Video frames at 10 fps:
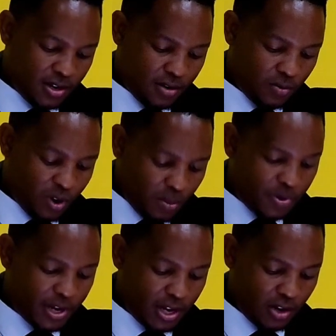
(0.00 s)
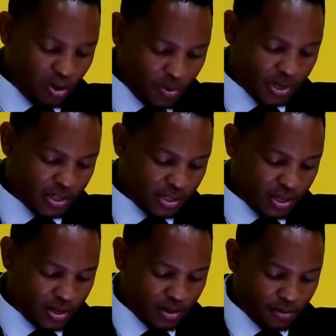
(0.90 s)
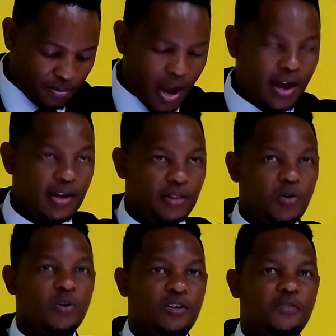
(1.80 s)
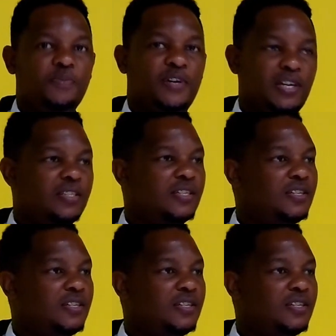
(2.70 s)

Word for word: will be illumined by the Holy Spirit.